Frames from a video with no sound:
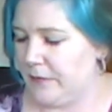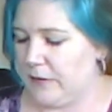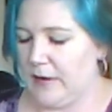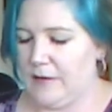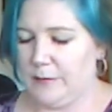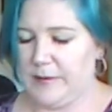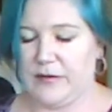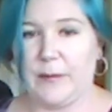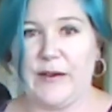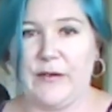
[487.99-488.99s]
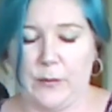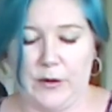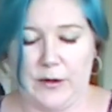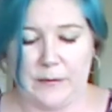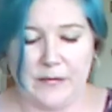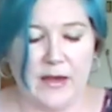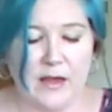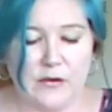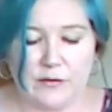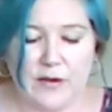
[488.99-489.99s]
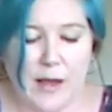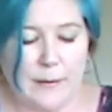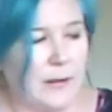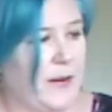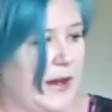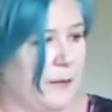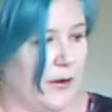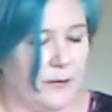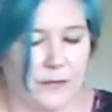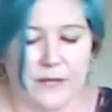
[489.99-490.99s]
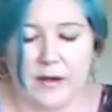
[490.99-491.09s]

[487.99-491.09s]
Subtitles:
so I have a bit of space to work. So I've got my paper.